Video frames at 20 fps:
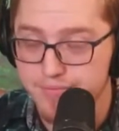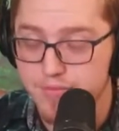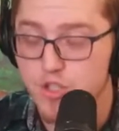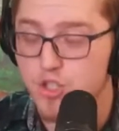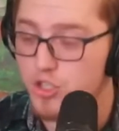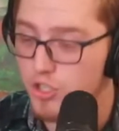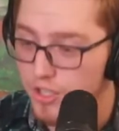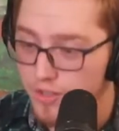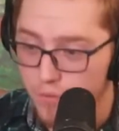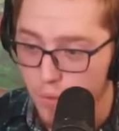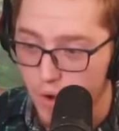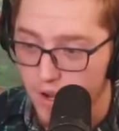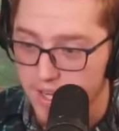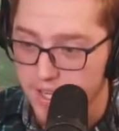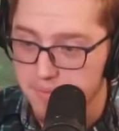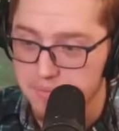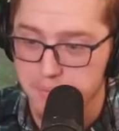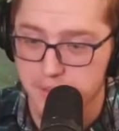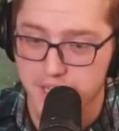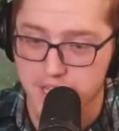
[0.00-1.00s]
Should have won
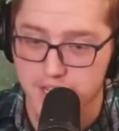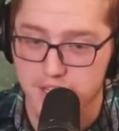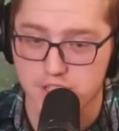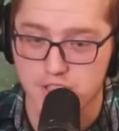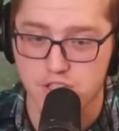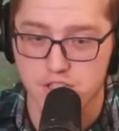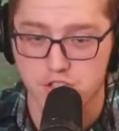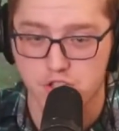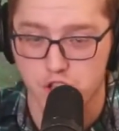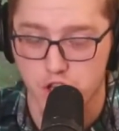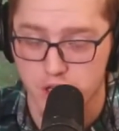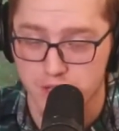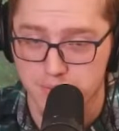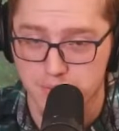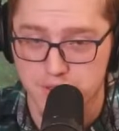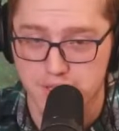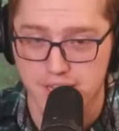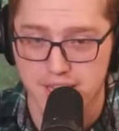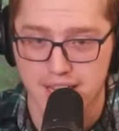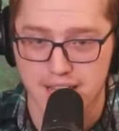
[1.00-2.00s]
it because
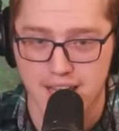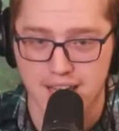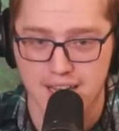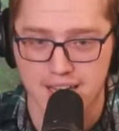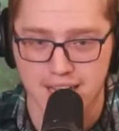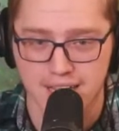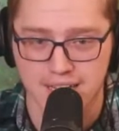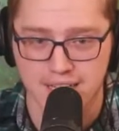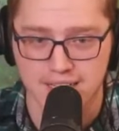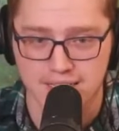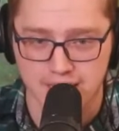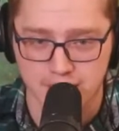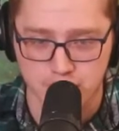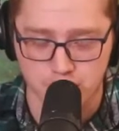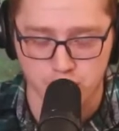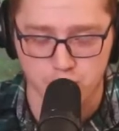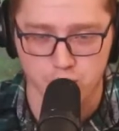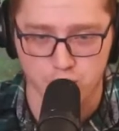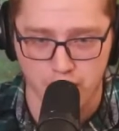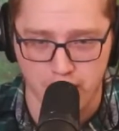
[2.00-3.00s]
Jacoby Brissett had an
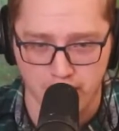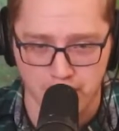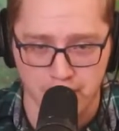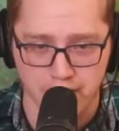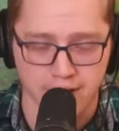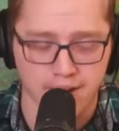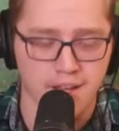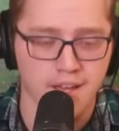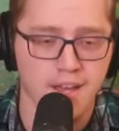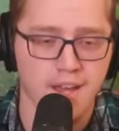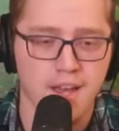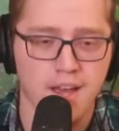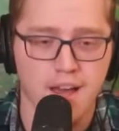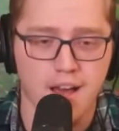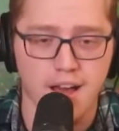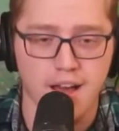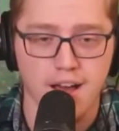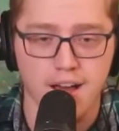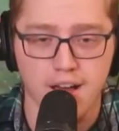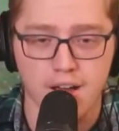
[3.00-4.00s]
intentional grounding
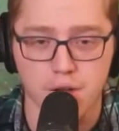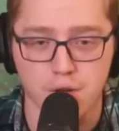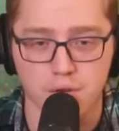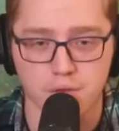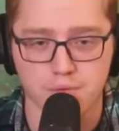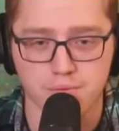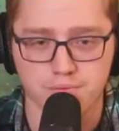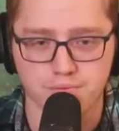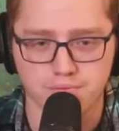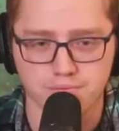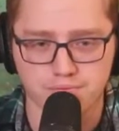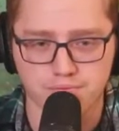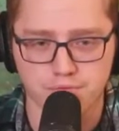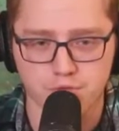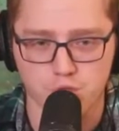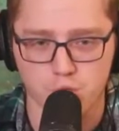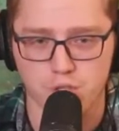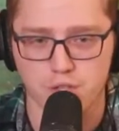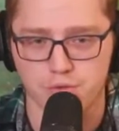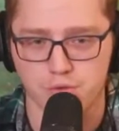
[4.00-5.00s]

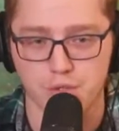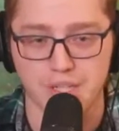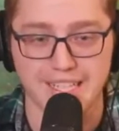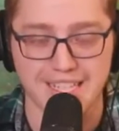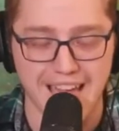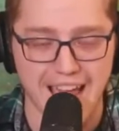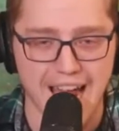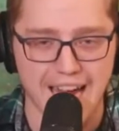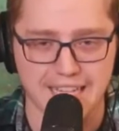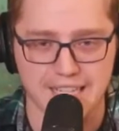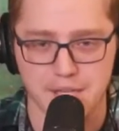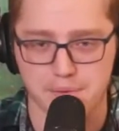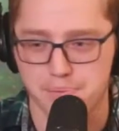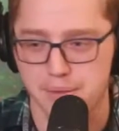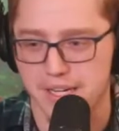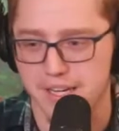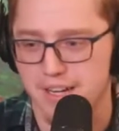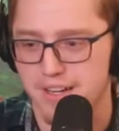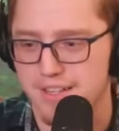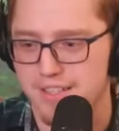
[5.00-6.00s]
sort of redacted
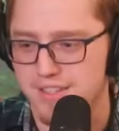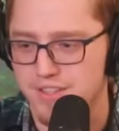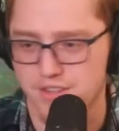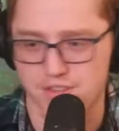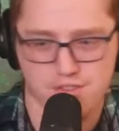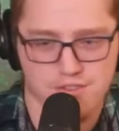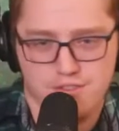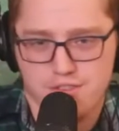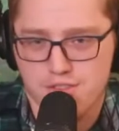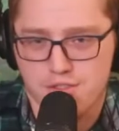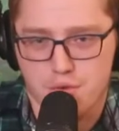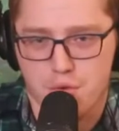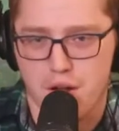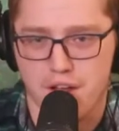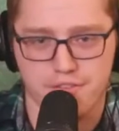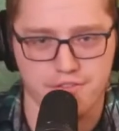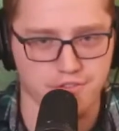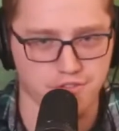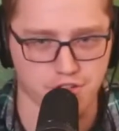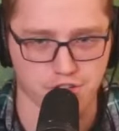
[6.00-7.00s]
because the
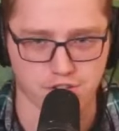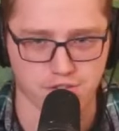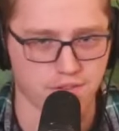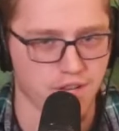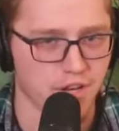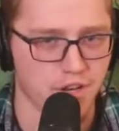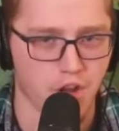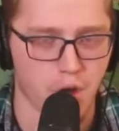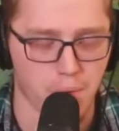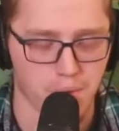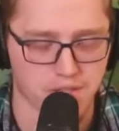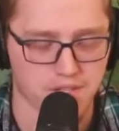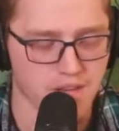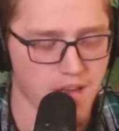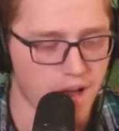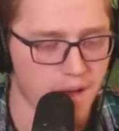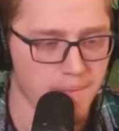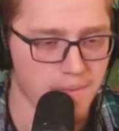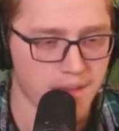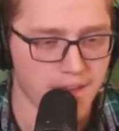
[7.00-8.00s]
ref just didn't know what's
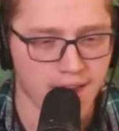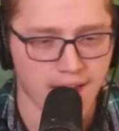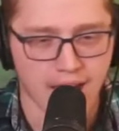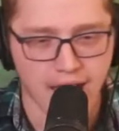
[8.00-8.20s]
up.